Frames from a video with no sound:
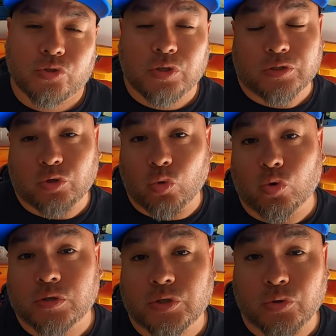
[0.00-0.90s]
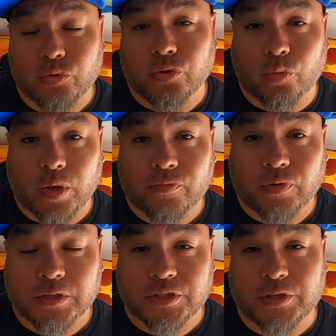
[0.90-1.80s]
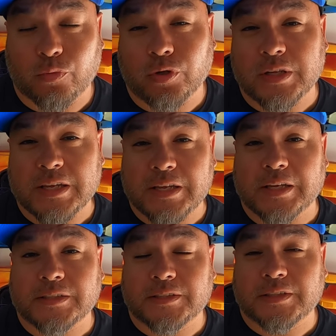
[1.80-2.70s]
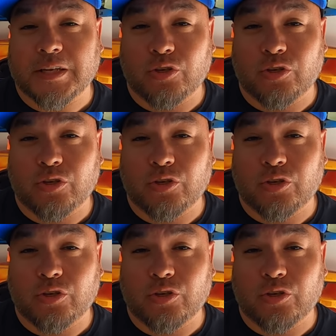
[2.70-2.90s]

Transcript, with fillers: this lure to the redfish, he really gets